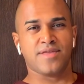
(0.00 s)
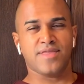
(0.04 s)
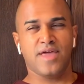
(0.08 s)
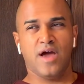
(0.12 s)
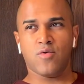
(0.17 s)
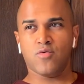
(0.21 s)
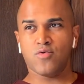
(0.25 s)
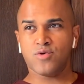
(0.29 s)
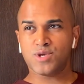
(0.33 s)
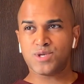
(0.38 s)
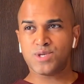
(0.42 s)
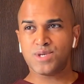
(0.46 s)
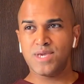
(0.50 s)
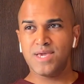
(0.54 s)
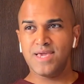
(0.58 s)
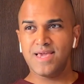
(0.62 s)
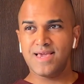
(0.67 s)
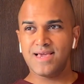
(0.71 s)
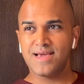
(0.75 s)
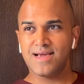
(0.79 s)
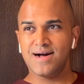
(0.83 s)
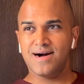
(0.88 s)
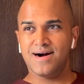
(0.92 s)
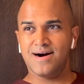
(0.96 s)
That we're
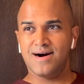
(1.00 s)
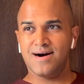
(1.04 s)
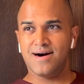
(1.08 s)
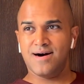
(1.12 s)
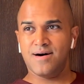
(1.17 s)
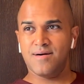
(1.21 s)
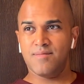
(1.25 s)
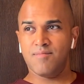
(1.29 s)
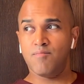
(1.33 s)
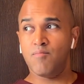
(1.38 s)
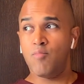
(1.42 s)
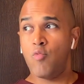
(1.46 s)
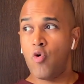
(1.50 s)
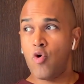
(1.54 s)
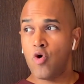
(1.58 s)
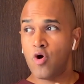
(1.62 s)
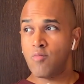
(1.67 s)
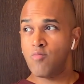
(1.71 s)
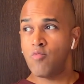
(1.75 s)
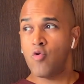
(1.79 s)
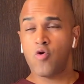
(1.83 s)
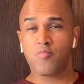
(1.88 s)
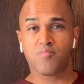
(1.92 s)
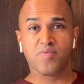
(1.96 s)
seeing uh,
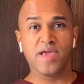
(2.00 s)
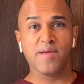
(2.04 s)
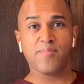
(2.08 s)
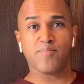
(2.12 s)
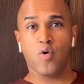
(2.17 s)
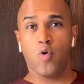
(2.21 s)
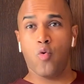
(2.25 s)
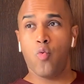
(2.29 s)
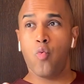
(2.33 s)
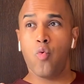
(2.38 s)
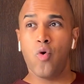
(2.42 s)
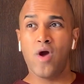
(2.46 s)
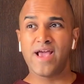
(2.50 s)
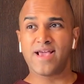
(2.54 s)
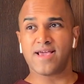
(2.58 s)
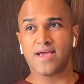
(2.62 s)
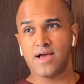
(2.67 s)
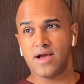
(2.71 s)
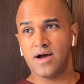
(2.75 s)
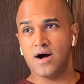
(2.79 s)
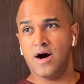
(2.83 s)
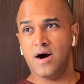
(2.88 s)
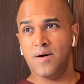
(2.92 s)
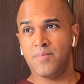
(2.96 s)
more and more people
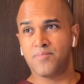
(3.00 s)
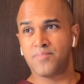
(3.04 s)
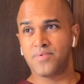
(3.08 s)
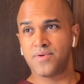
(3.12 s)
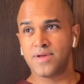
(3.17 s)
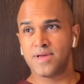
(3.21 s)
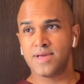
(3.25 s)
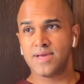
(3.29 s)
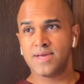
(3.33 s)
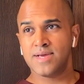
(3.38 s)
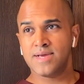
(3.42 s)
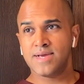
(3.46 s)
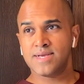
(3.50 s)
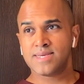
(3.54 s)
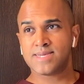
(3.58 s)
waking up